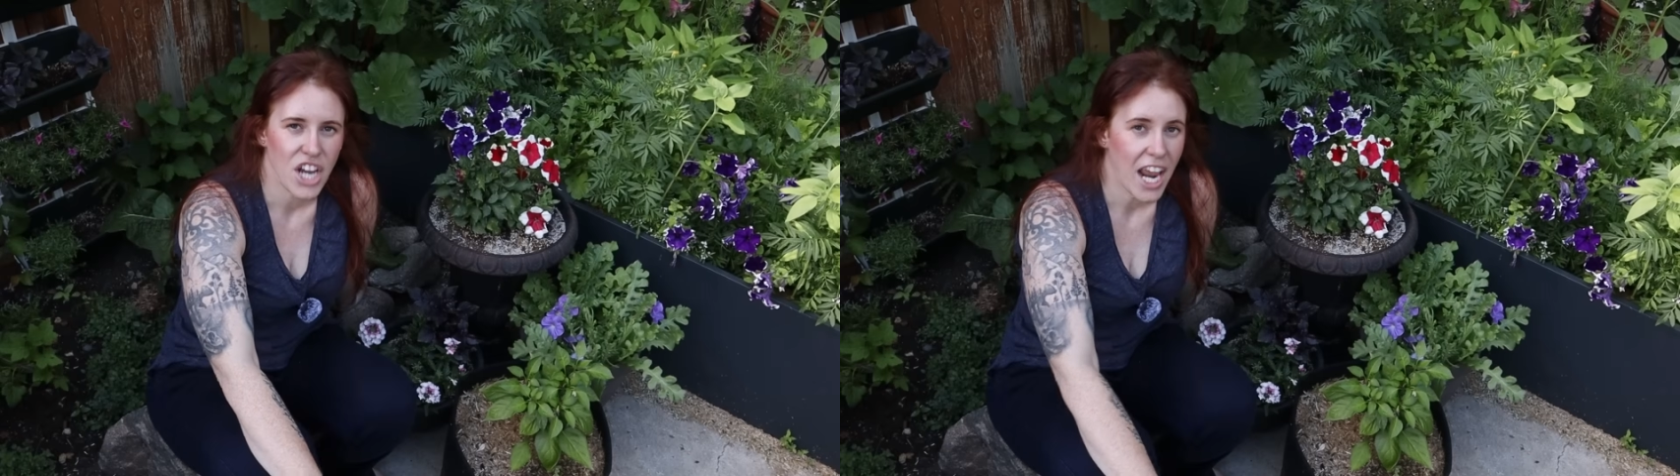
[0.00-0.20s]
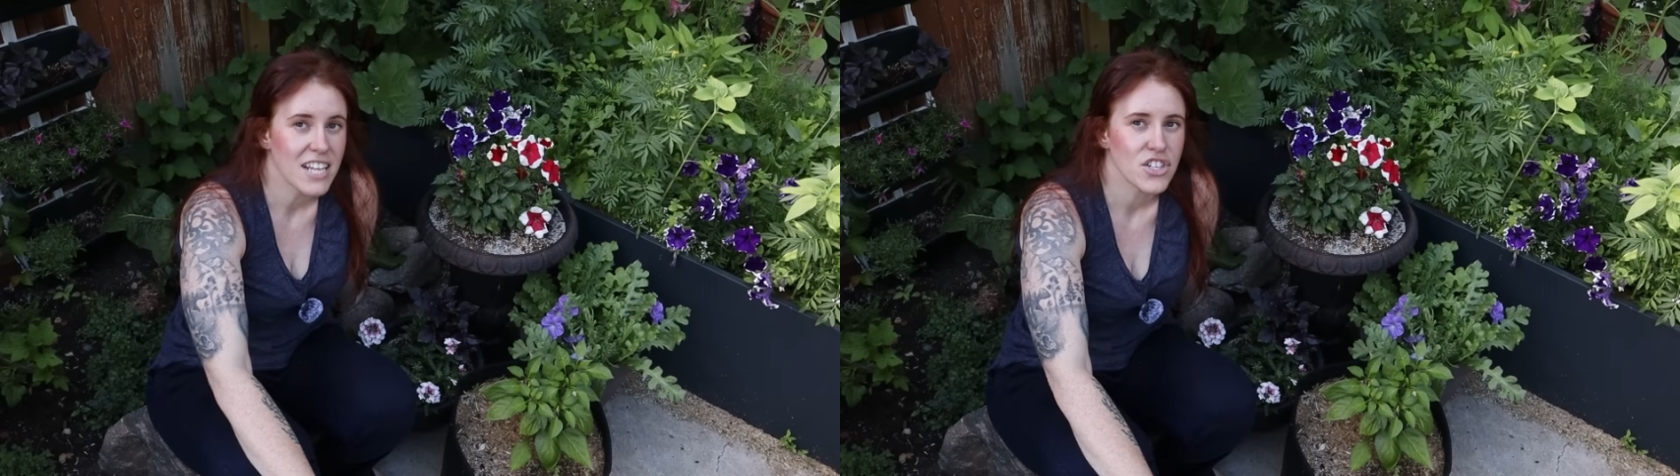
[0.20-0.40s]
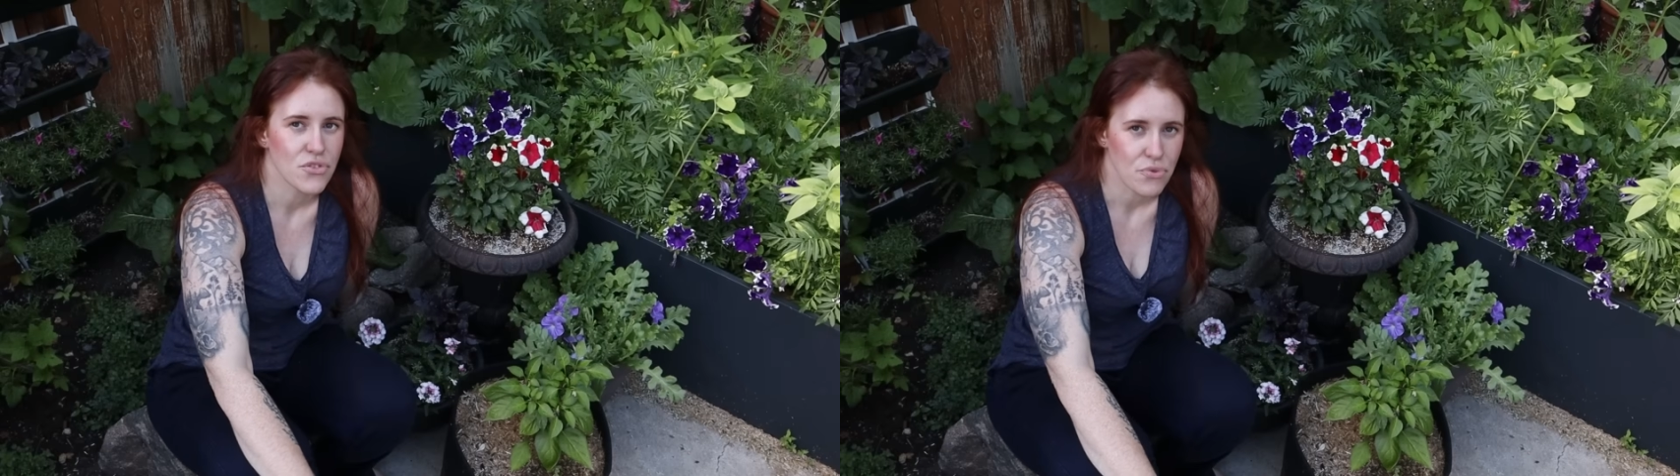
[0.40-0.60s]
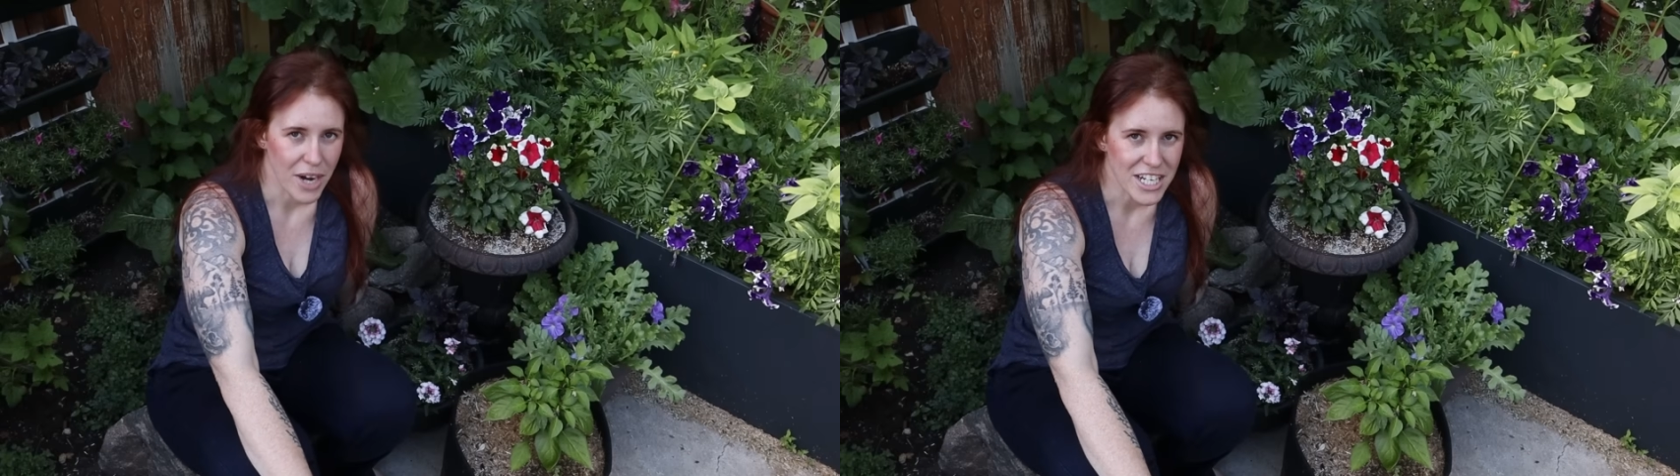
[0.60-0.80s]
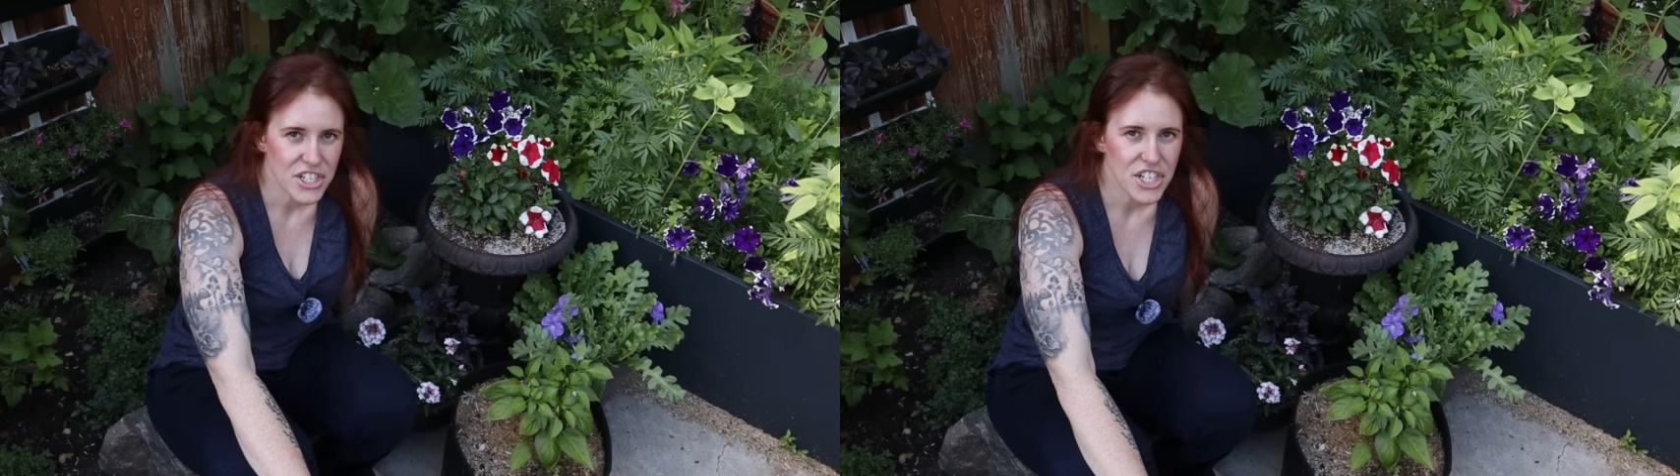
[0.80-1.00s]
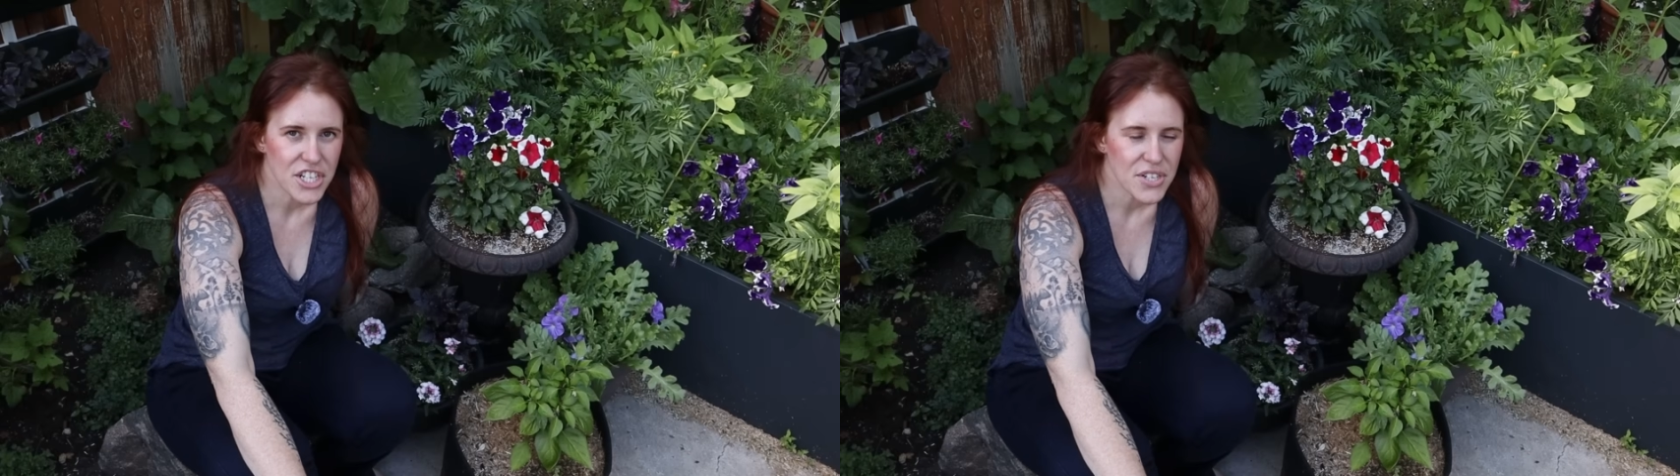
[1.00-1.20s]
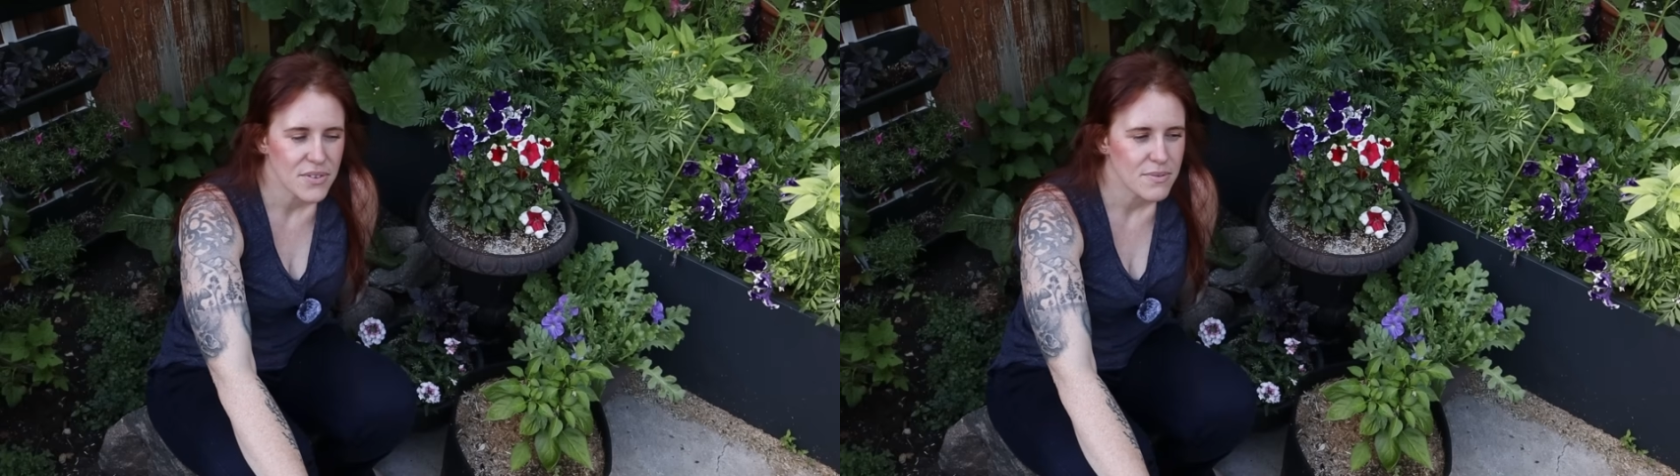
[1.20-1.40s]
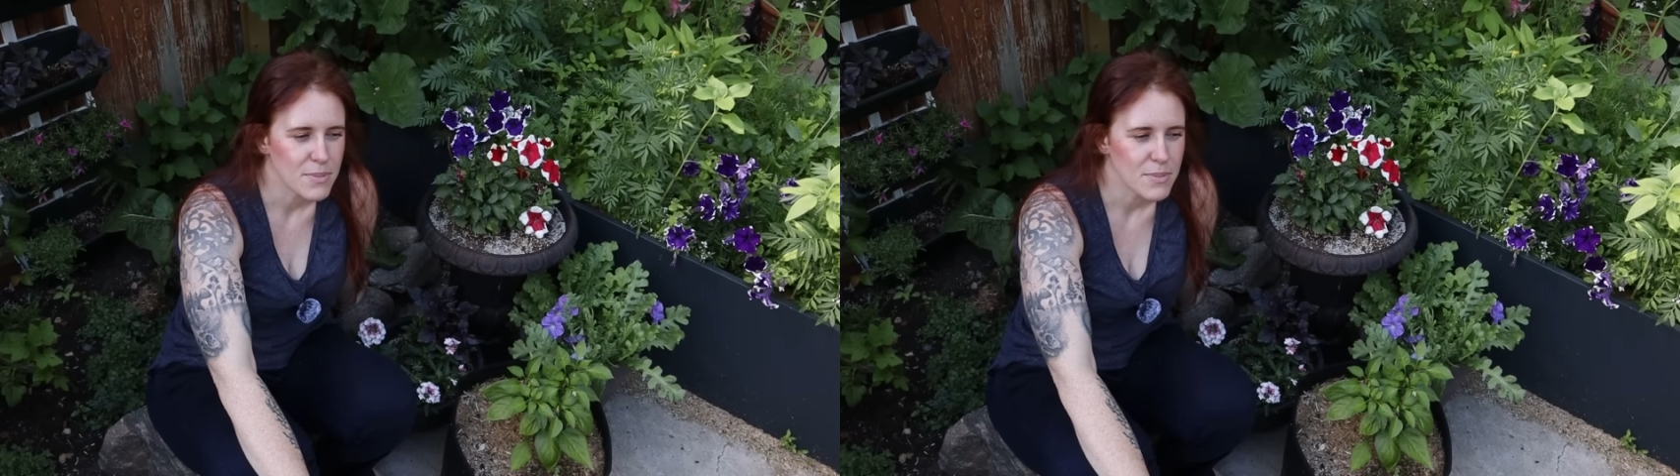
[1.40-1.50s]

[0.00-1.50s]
change in ratio